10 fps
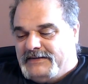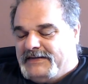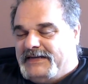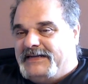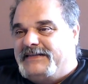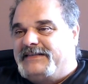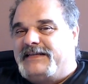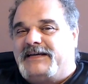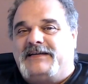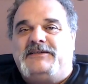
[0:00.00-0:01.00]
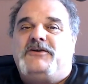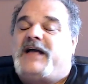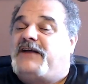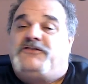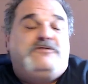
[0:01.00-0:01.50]
And look,
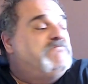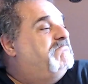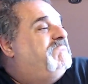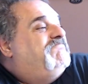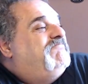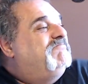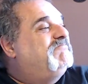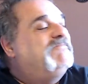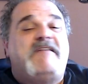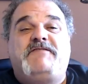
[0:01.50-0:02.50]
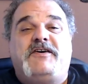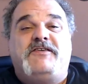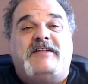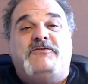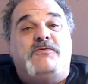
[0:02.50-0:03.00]
I figured
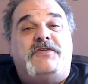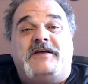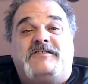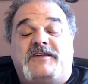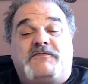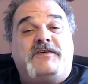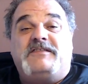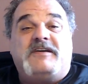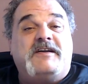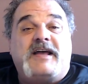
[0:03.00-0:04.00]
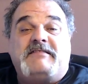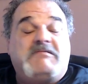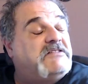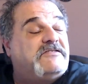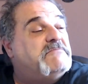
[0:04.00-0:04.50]
I'd do things different tonight. That
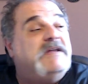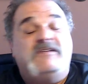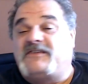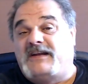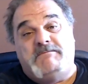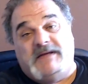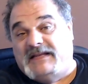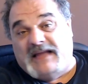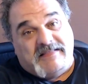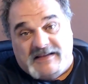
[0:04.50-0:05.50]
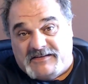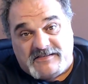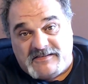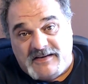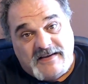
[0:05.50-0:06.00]
doesn't mean it's gonna be like
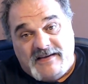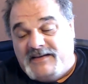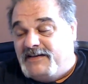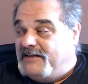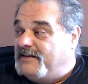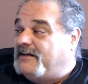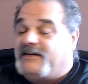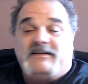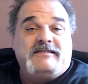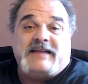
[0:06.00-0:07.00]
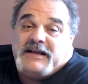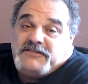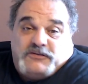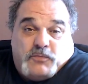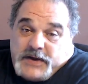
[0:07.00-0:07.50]
this
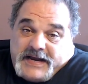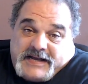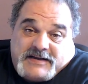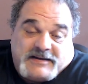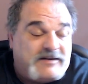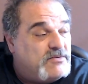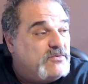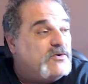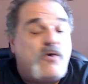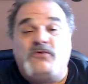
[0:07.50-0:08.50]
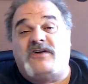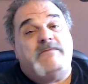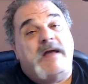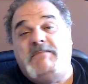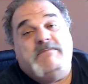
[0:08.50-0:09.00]
next week. Who knows? I
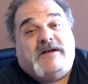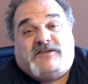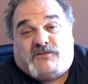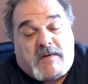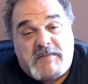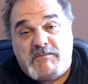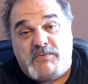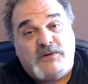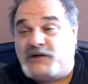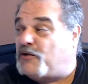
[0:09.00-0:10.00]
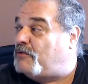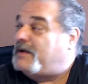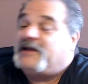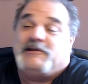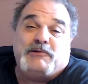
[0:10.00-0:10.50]
may be my swimming pool in all
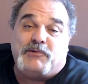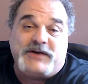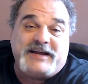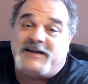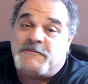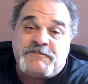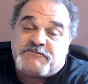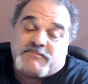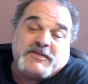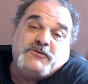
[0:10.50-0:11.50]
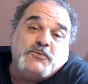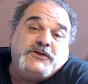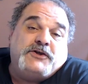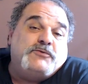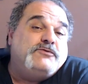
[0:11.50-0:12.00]
my glory, doing
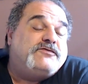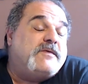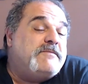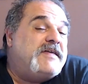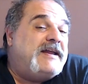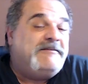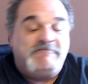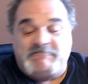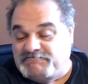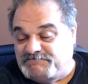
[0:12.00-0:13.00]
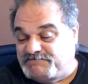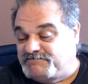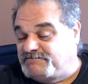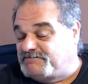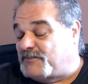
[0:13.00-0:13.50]
the news from then.
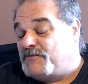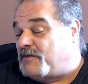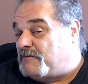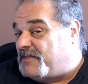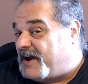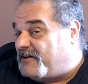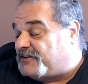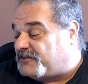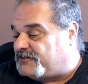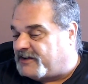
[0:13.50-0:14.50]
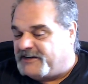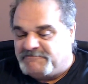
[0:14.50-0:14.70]
From there, I should say.